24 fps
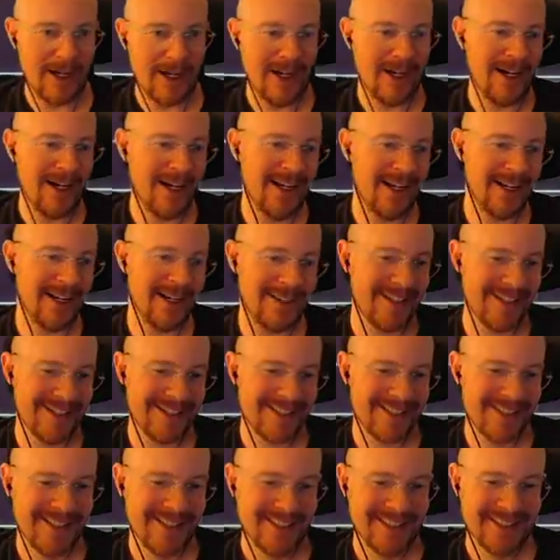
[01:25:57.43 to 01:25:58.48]

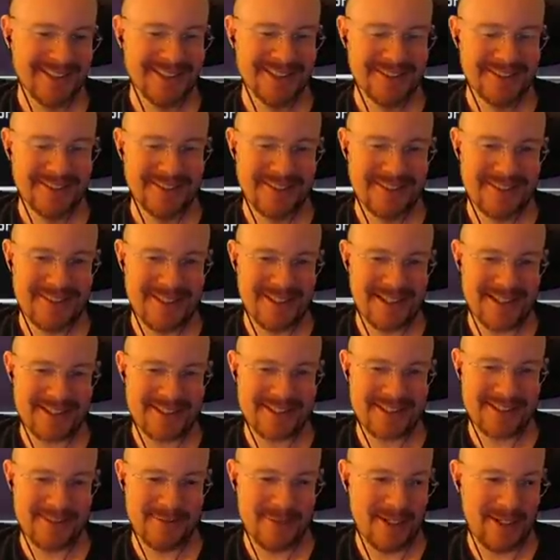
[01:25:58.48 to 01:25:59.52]
Nice.
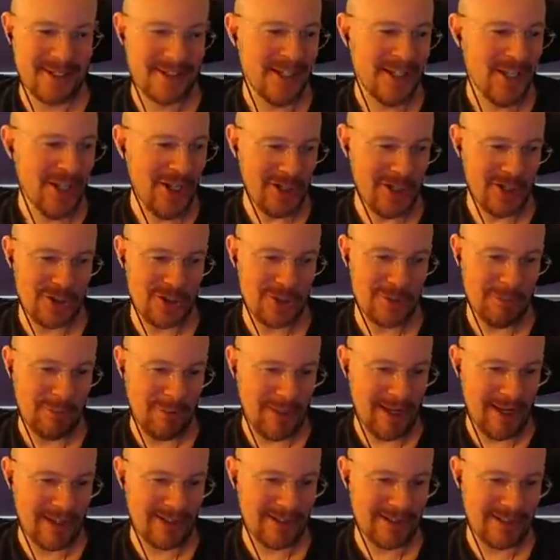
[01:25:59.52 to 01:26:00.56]
Tesla, man. Did you
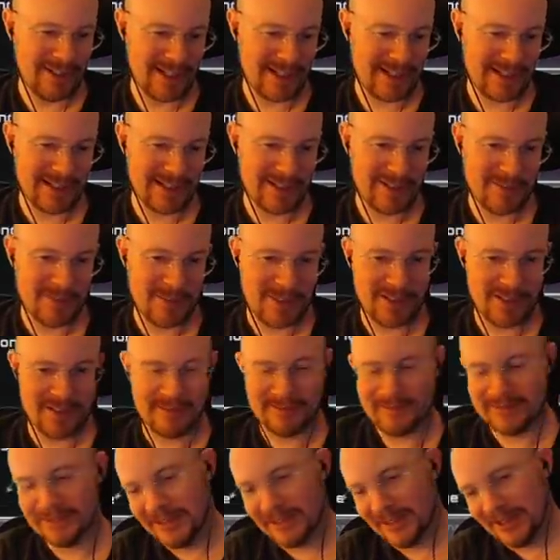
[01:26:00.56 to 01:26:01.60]
plan on Tesla to be
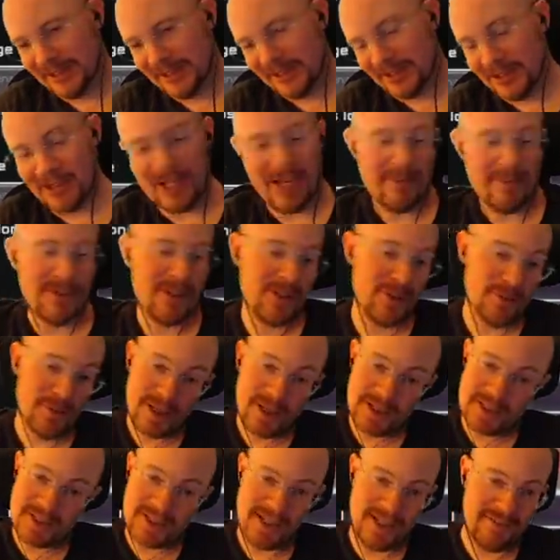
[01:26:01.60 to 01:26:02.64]
a... Yeah, I mean, you
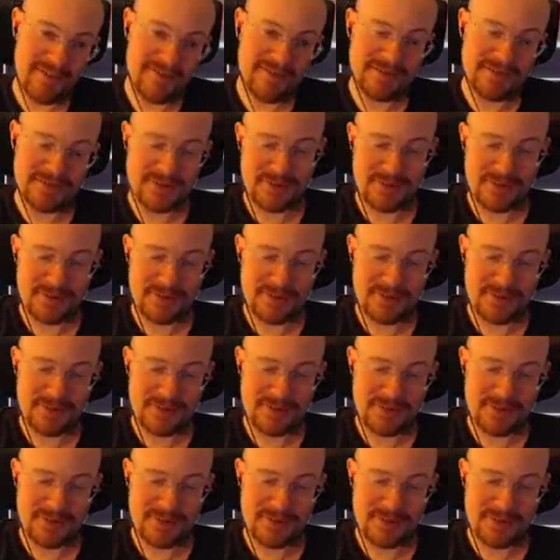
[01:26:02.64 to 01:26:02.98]
must have.